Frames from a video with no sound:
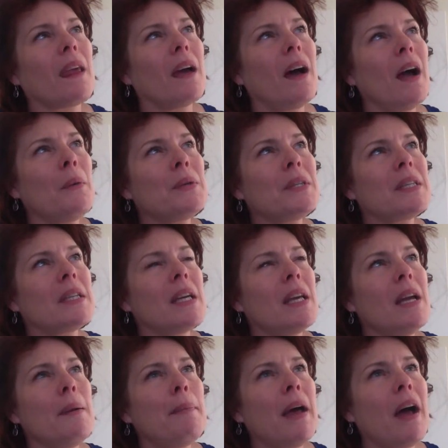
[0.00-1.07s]
I was
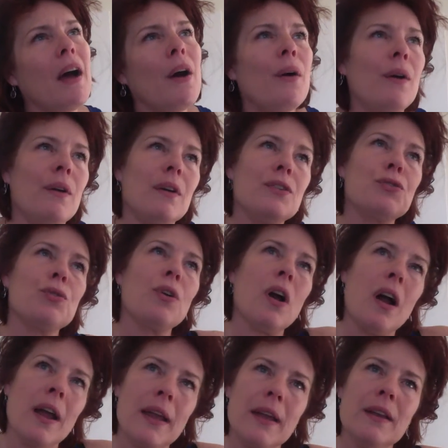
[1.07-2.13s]
thinking about
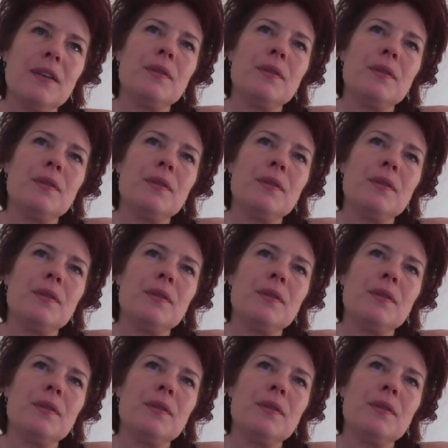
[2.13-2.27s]
trying